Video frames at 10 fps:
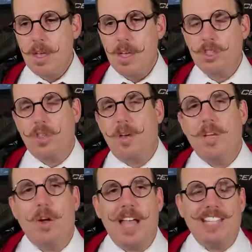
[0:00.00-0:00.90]
So there
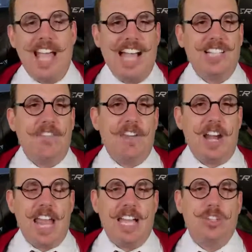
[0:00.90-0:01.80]
we go. That's Axie
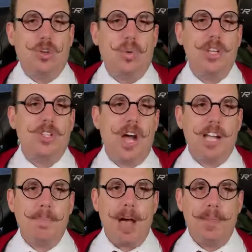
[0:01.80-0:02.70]
Infinity. And so when you
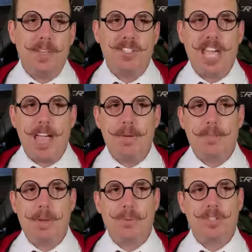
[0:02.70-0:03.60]
talk about this game
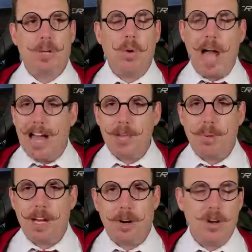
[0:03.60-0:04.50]
and people saying, well, how do you
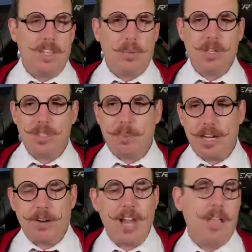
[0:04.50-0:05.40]
play to earn then? What's the
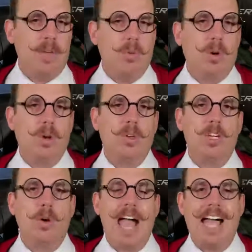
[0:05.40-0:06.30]
play to earn element? Well,
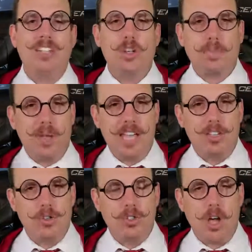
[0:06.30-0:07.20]
you know, as you're playing,
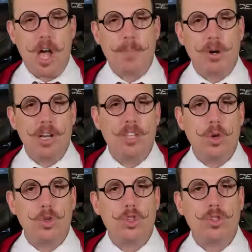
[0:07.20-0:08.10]
as you saw, I'm earning
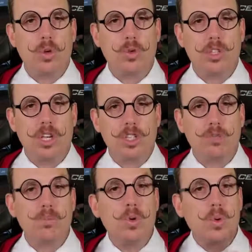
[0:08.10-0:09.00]
those
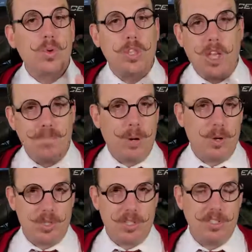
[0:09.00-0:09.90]
smooth love
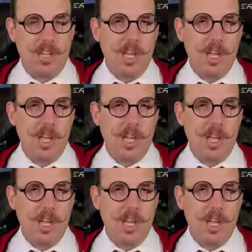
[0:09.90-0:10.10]
potions.